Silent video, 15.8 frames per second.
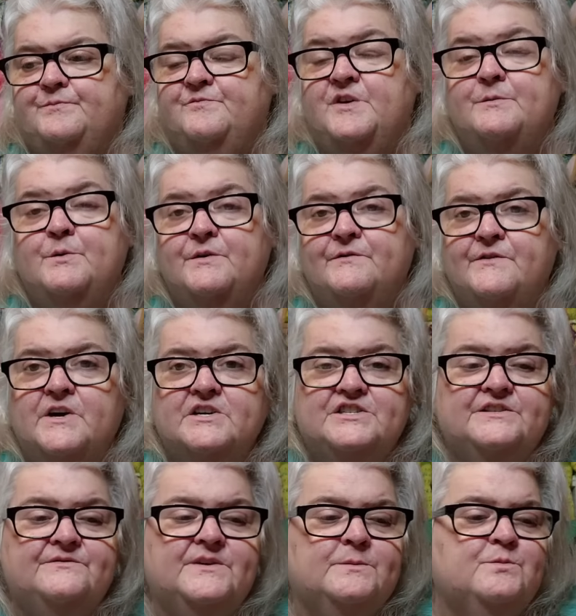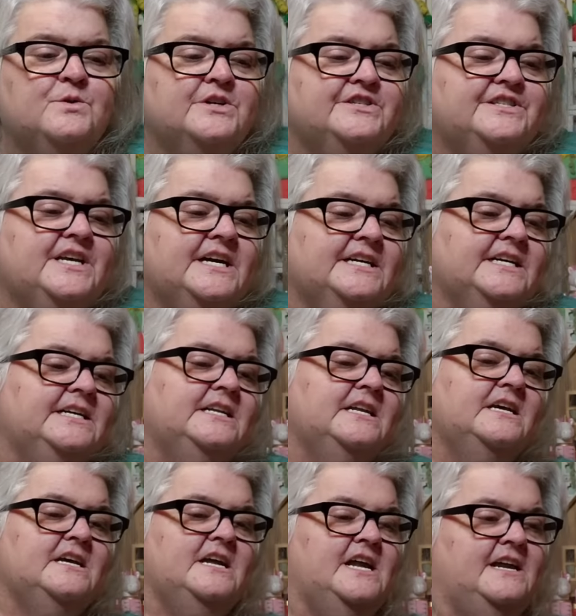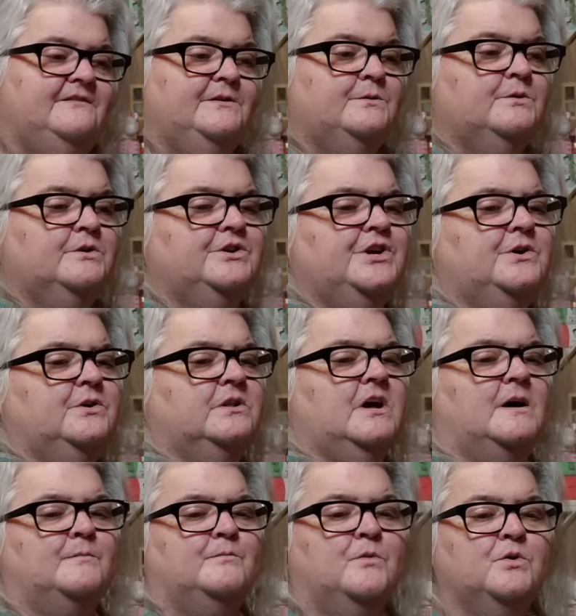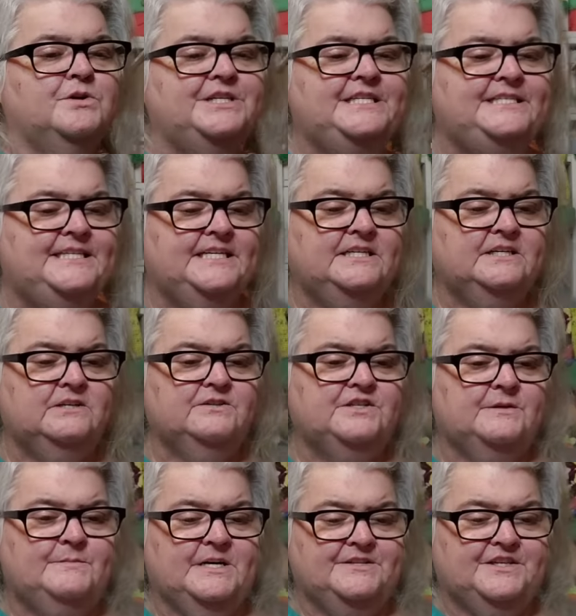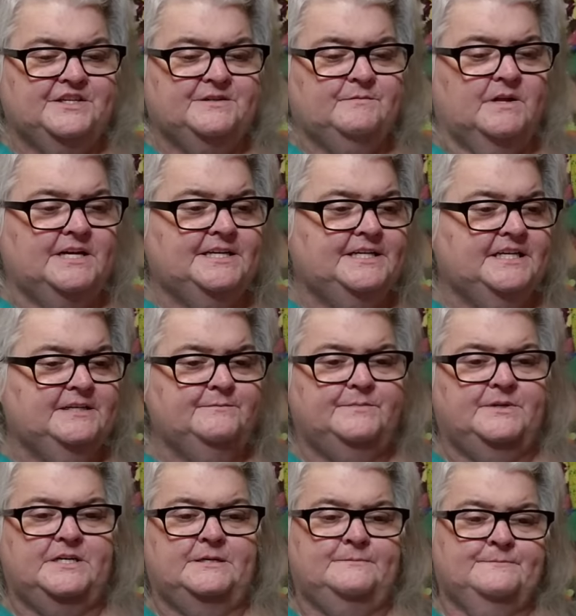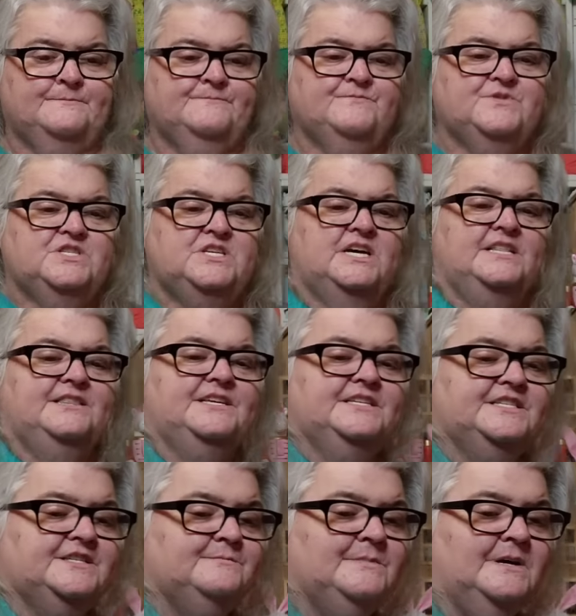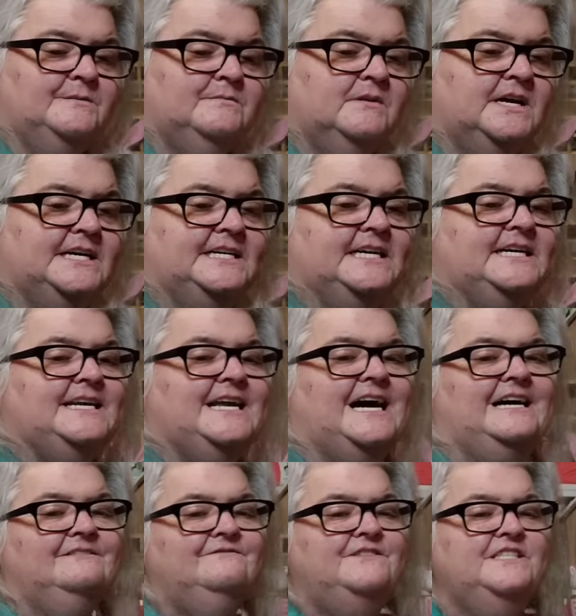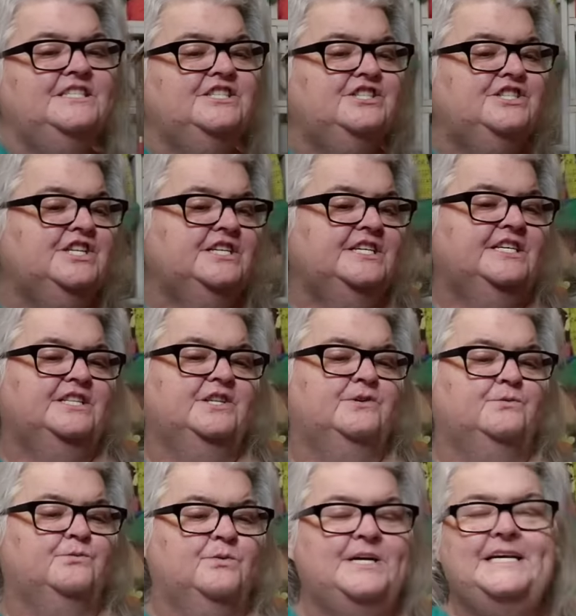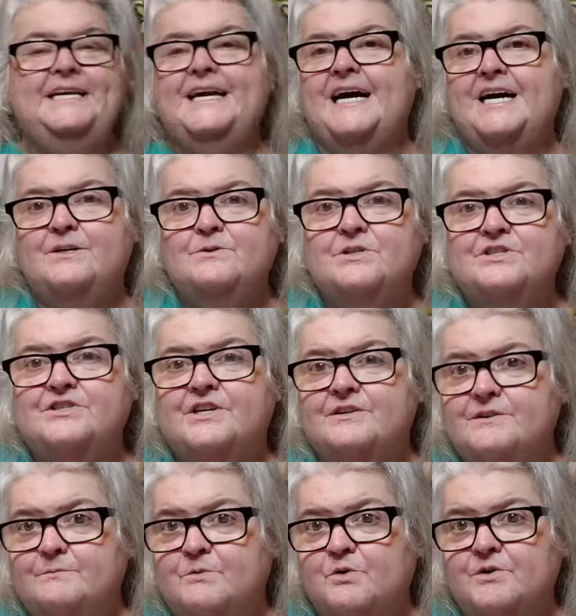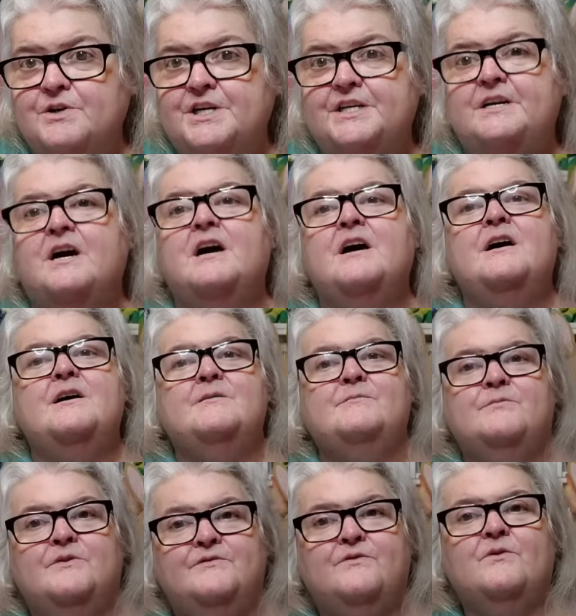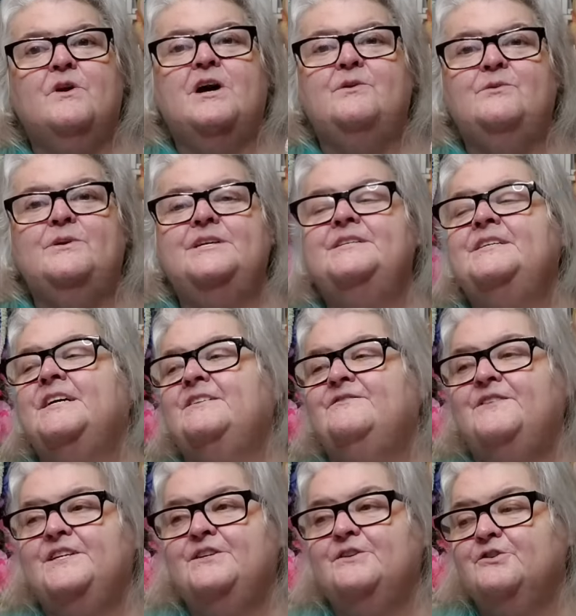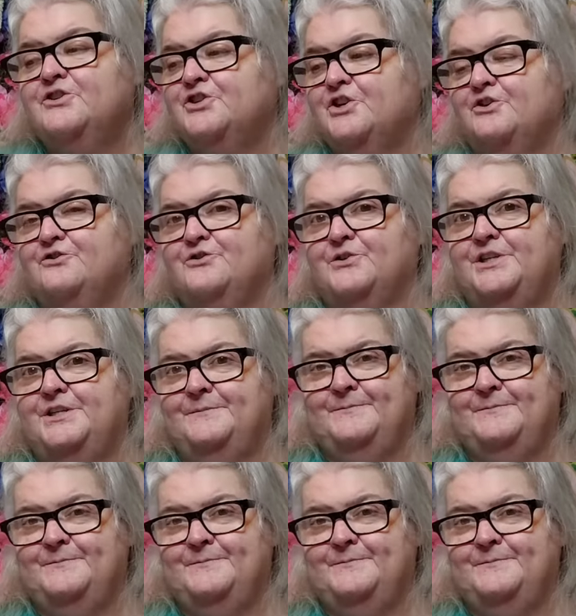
February 1st and February 2nd if you want to know a lot more details about this blanket, but this is my blanket. I finished it in the wee hours of the morning before I went and had finger surgery.